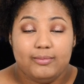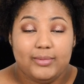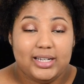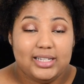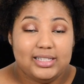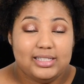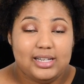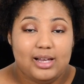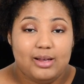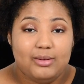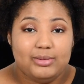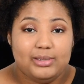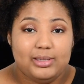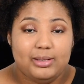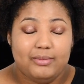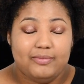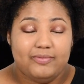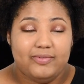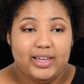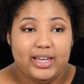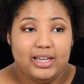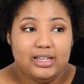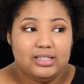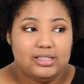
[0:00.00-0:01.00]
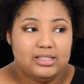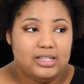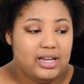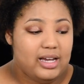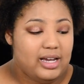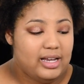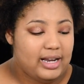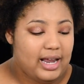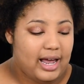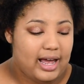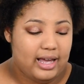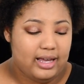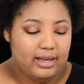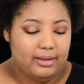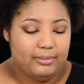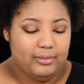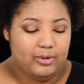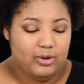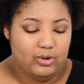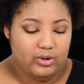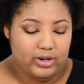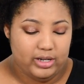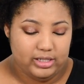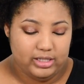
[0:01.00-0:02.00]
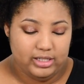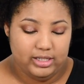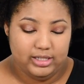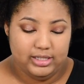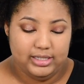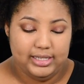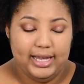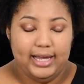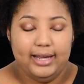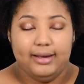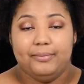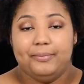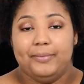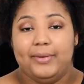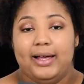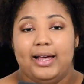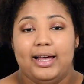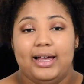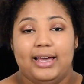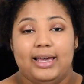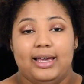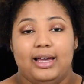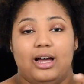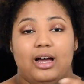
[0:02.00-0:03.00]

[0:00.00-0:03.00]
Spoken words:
myself some fake sun, I'm going to take my